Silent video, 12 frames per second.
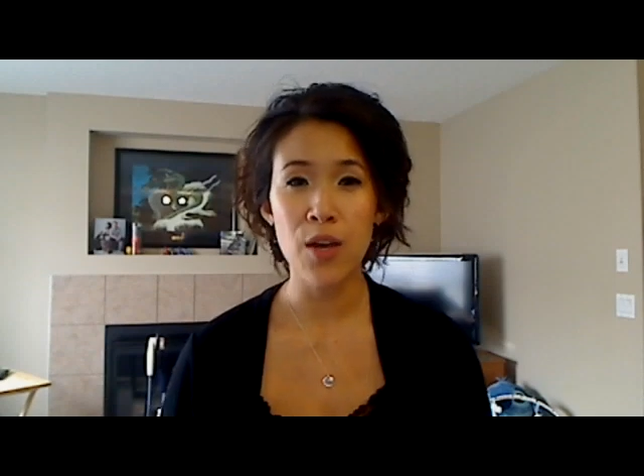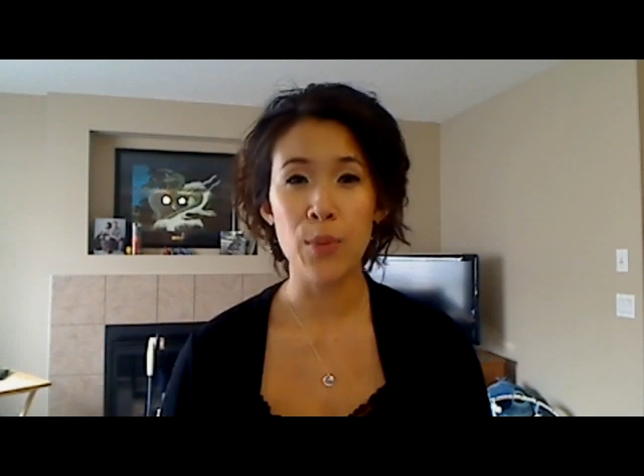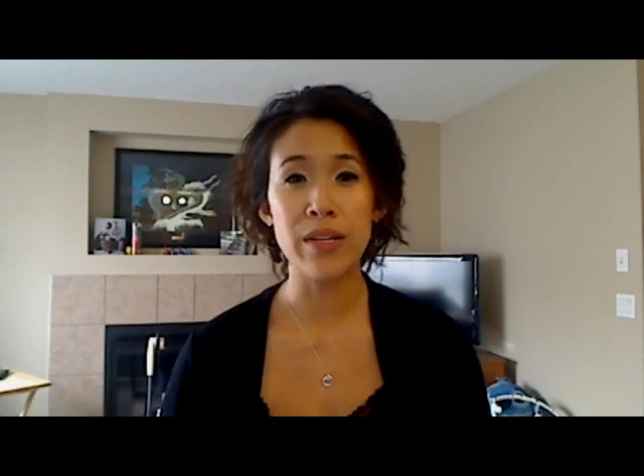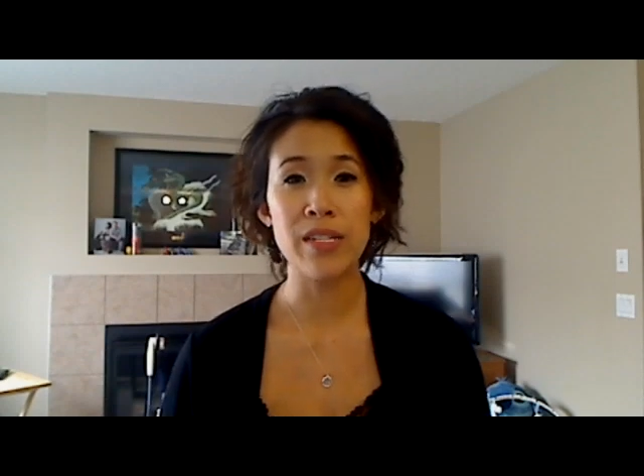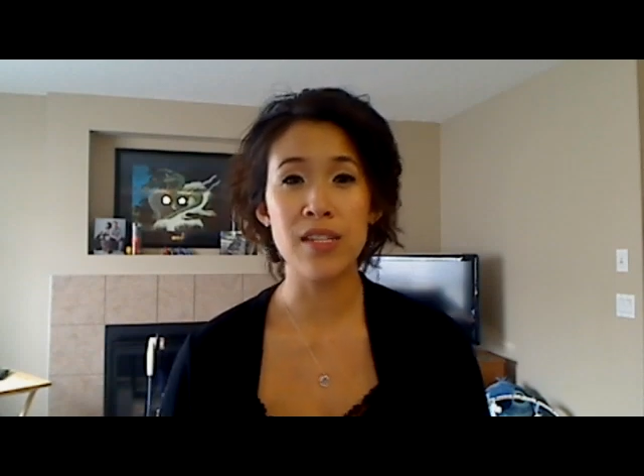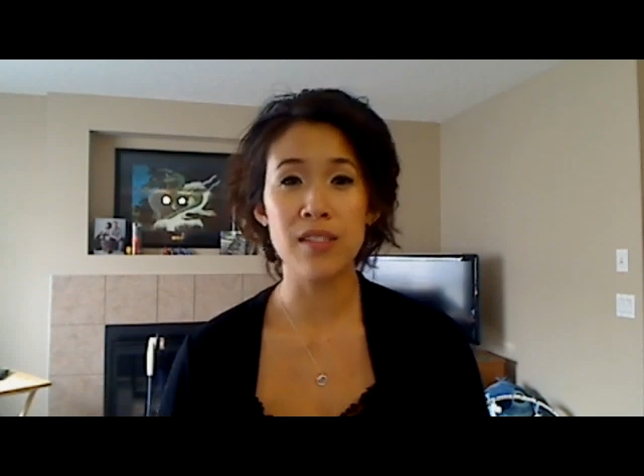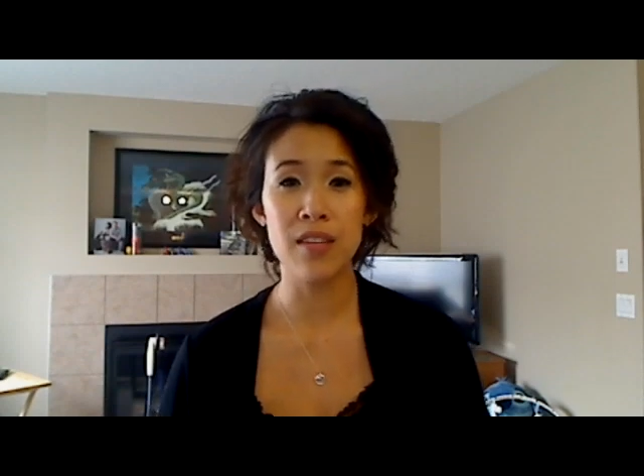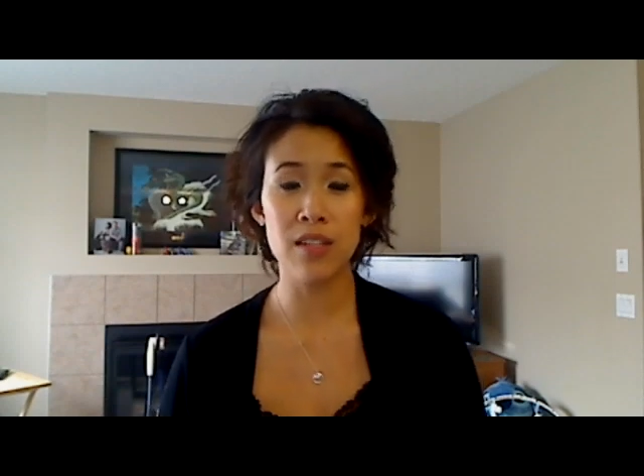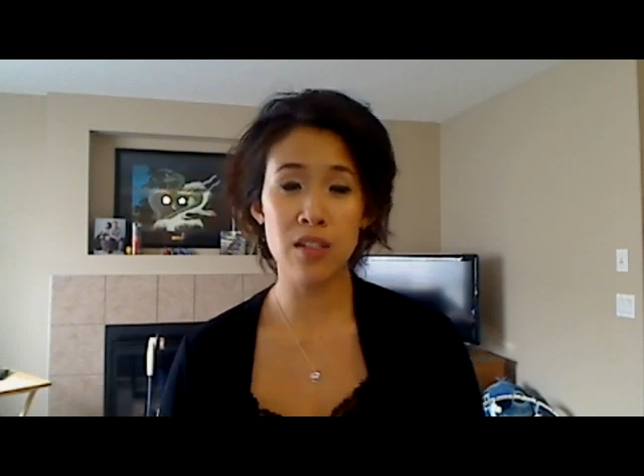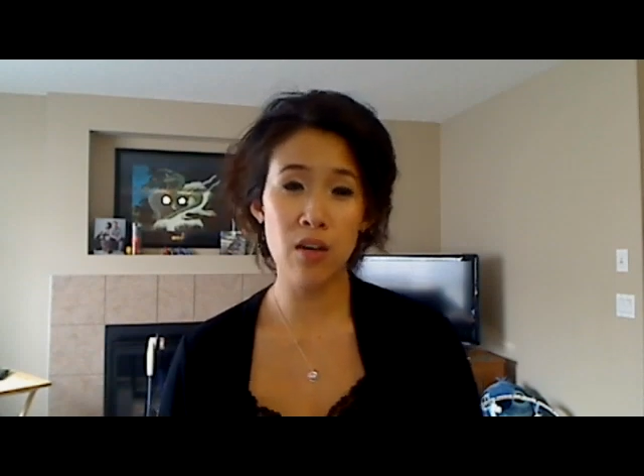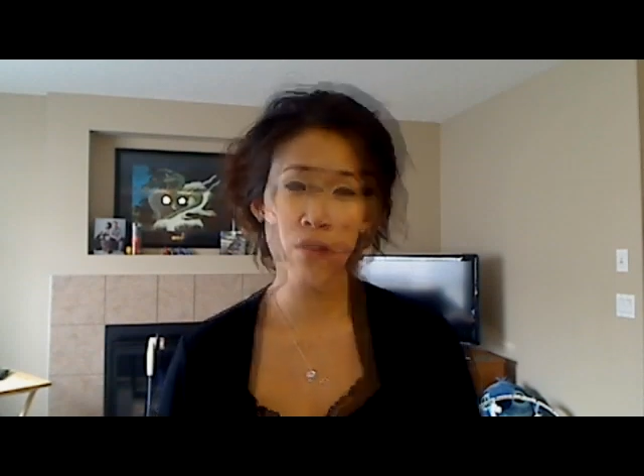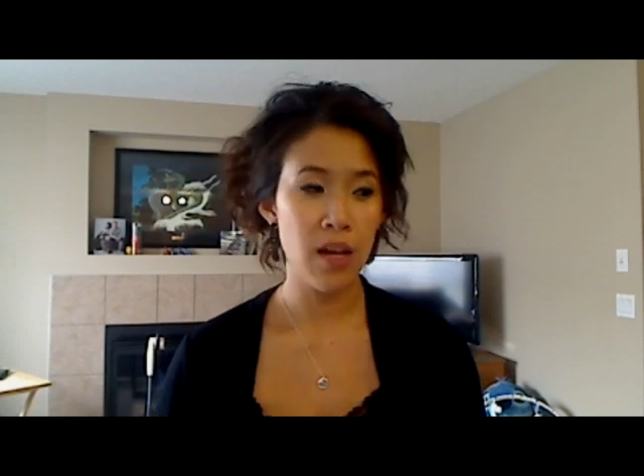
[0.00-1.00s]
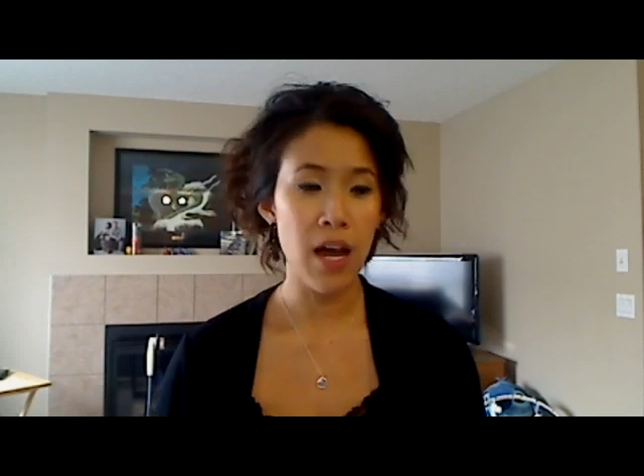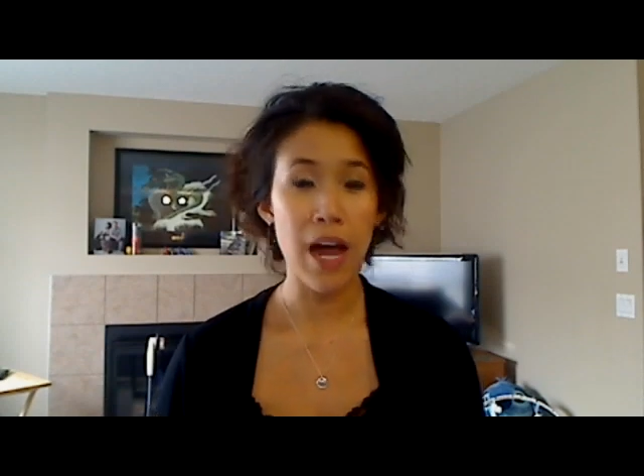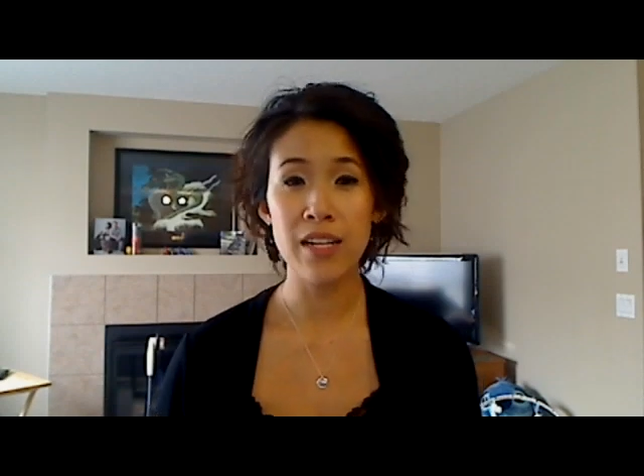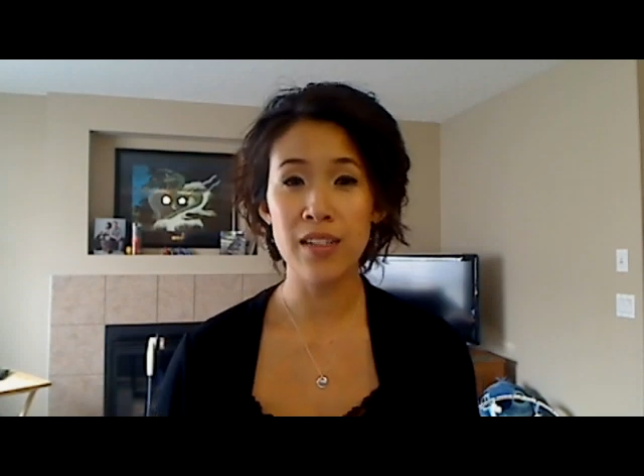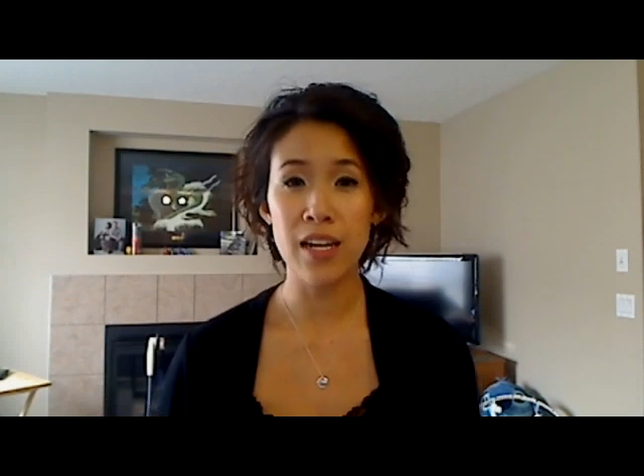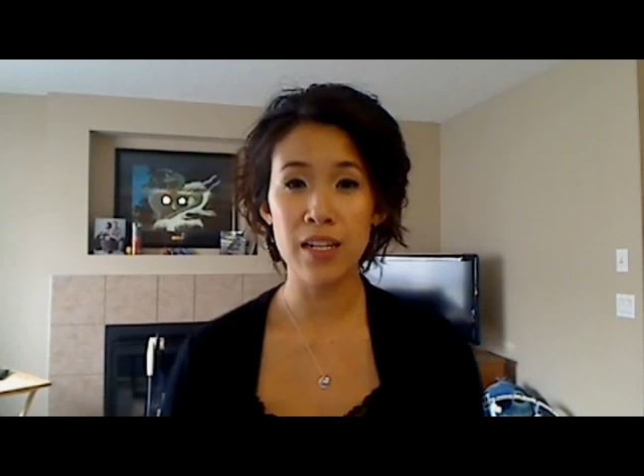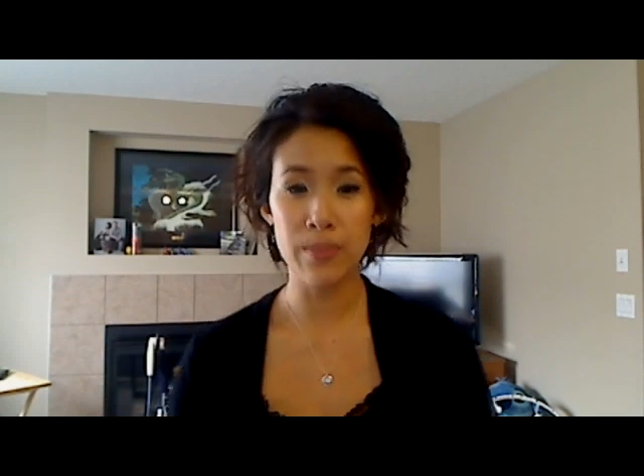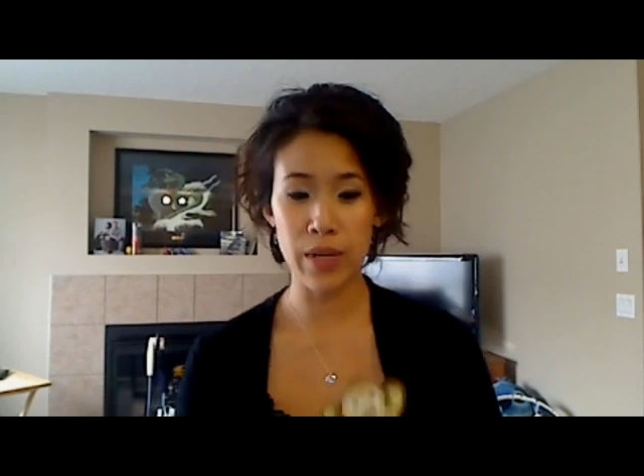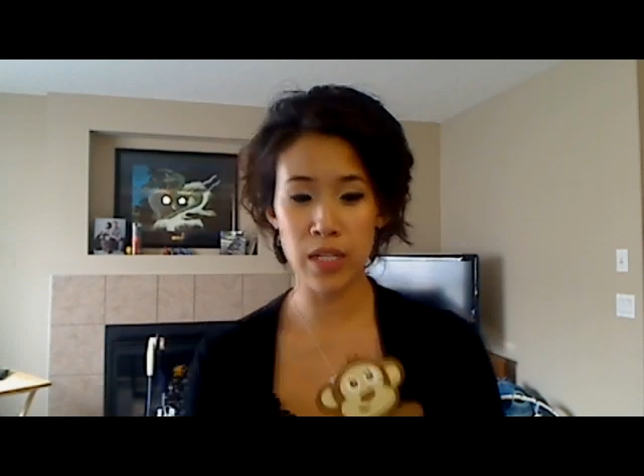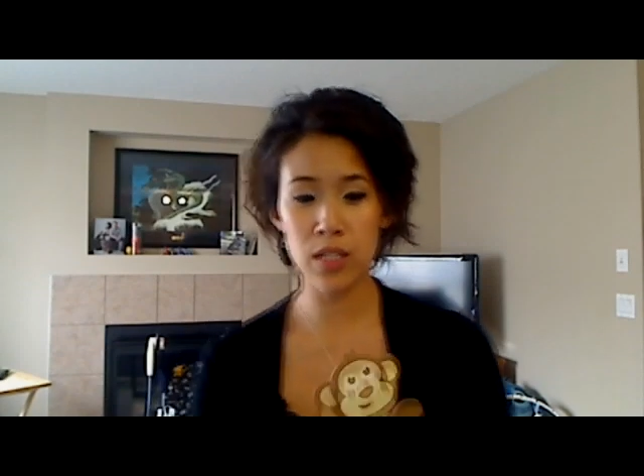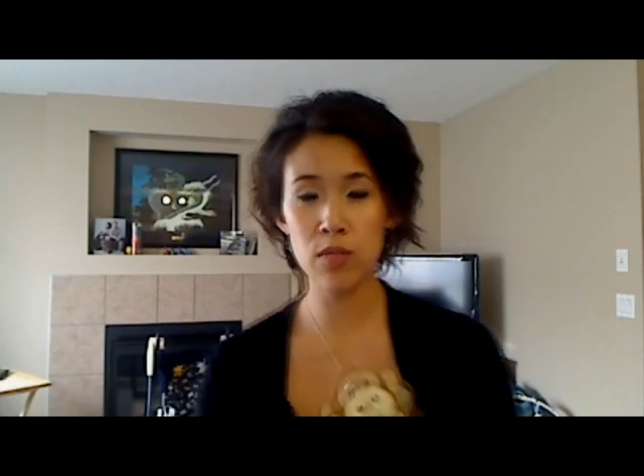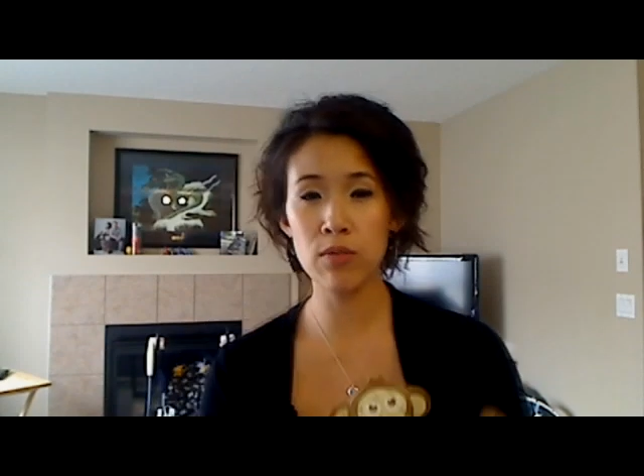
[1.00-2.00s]
But since they don't, I decided to
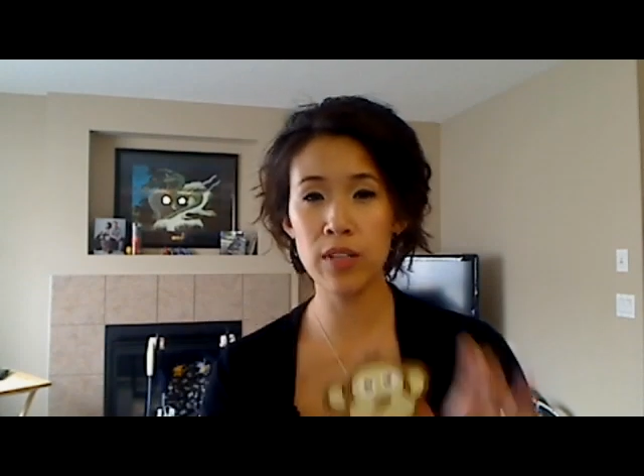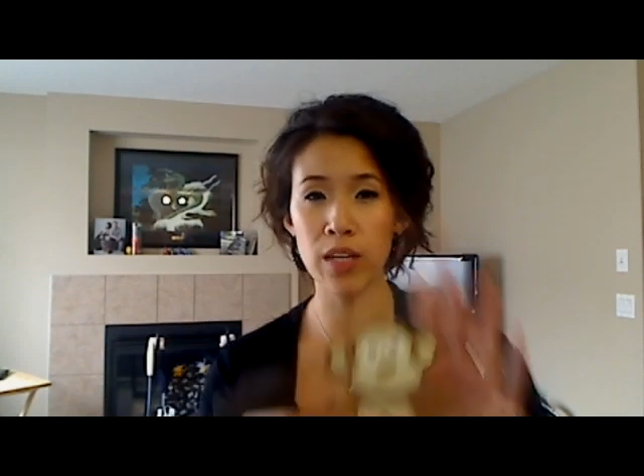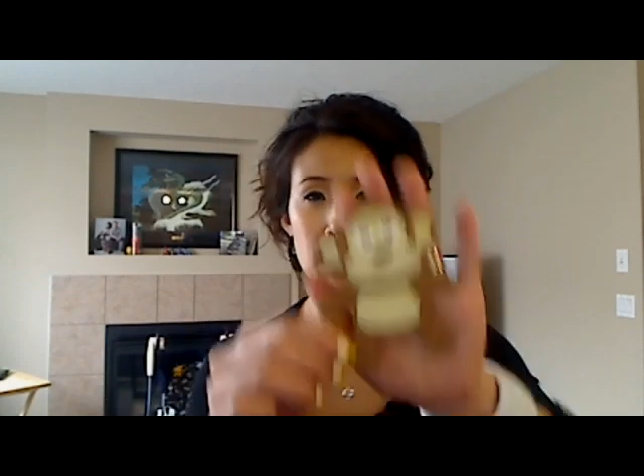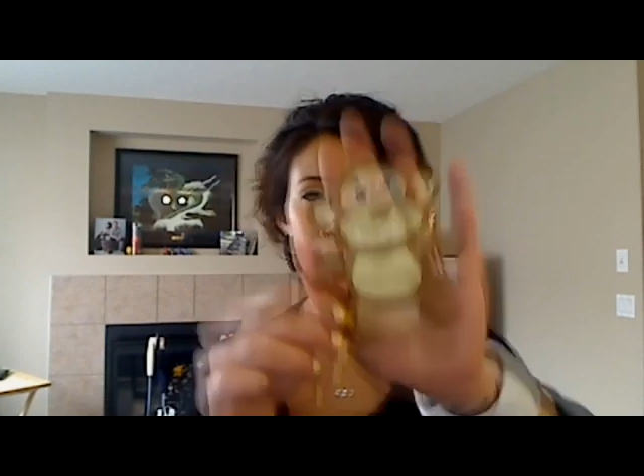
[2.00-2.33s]
make cute little